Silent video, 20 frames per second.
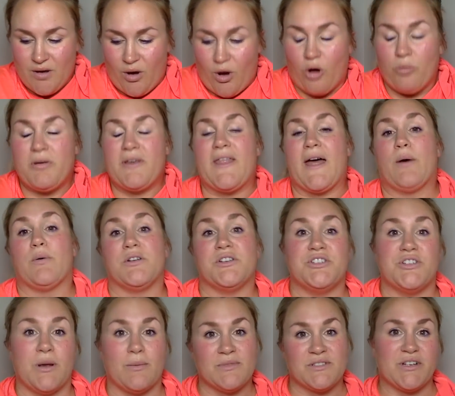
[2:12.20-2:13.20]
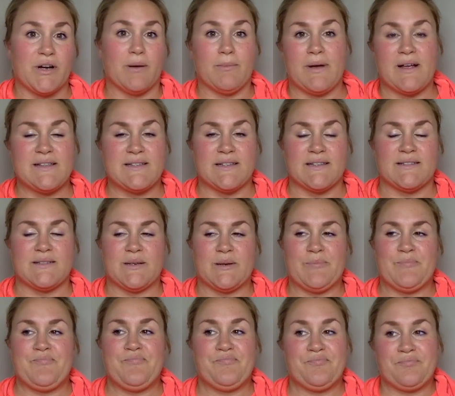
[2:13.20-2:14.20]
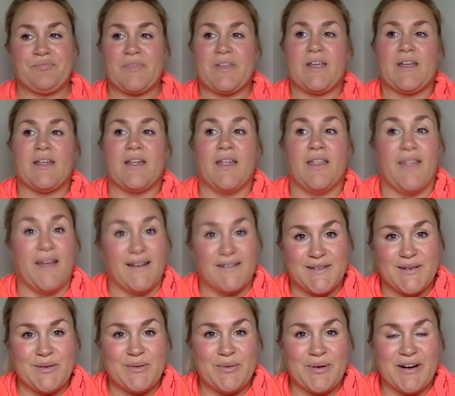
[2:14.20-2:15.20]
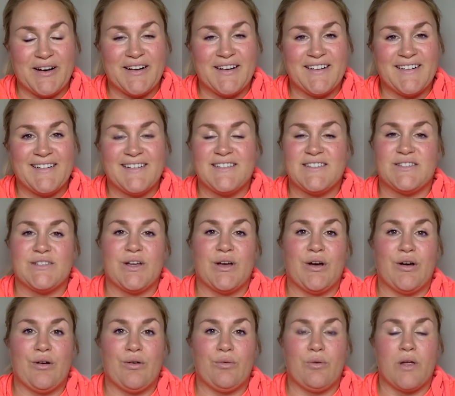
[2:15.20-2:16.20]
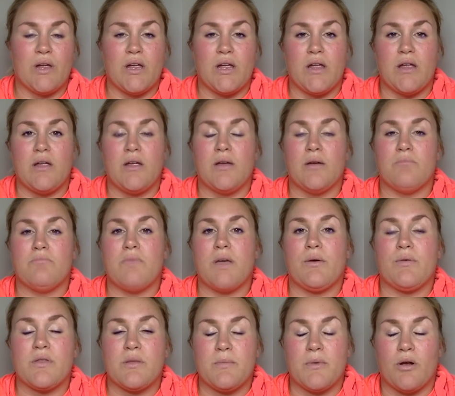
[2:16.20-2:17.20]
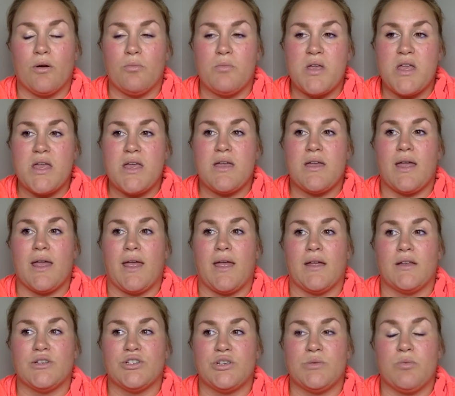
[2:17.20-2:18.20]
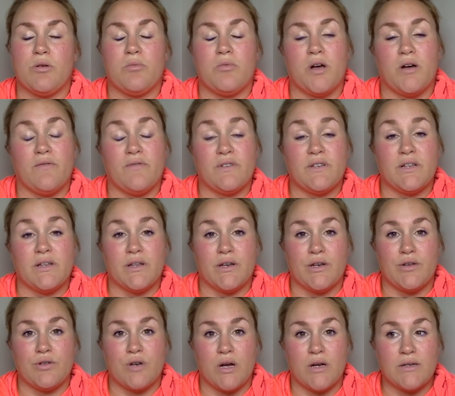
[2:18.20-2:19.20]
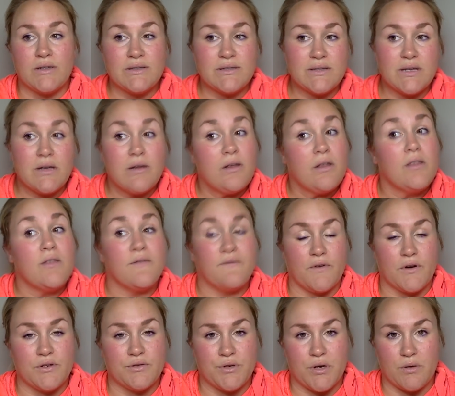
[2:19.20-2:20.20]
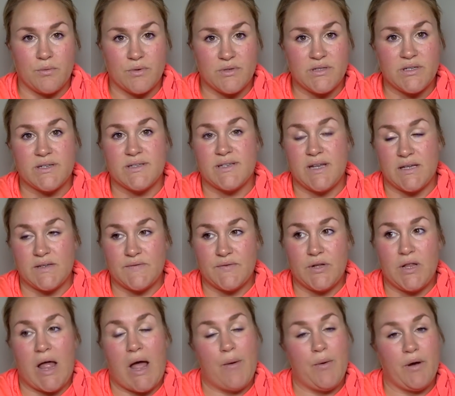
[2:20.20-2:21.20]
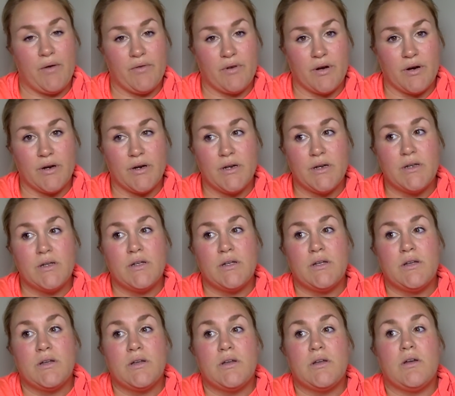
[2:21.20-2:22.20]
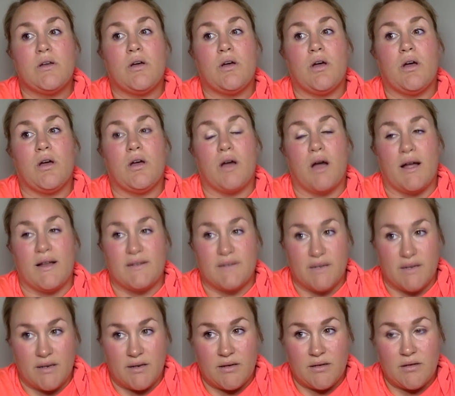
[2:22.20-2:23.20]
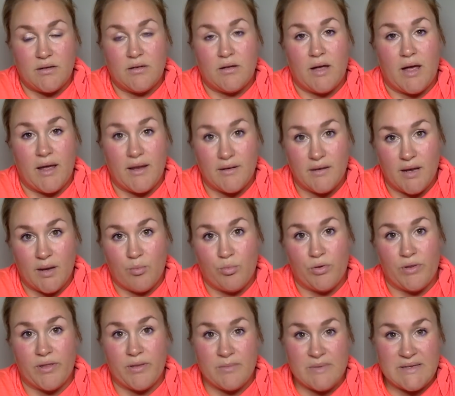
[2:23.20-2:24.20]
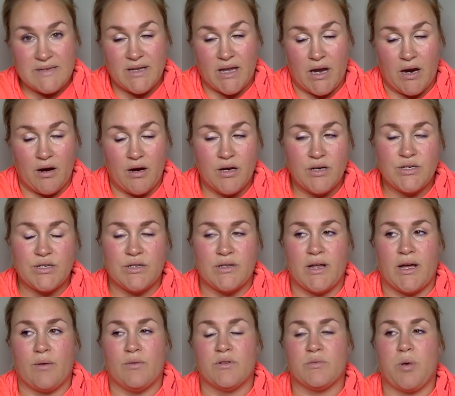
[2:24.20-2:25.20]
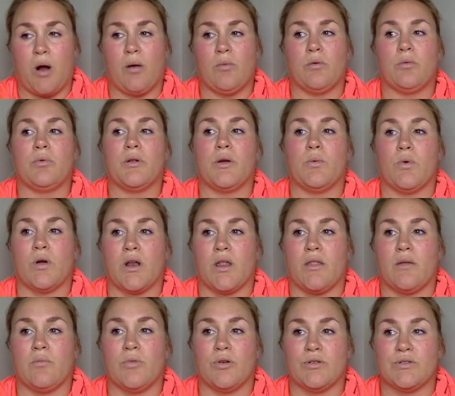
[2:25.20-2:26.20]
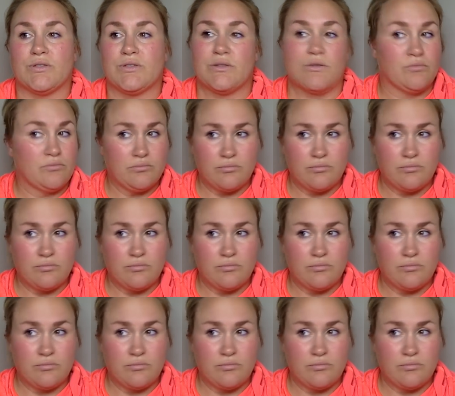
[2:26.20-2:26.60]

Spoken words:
hoping that would jumpstart my system. That didn't work, so we met with an OB, and she put me on fertility drugs. The first round was successful, however, I did end up with a miscarriage, and that was probably one of the most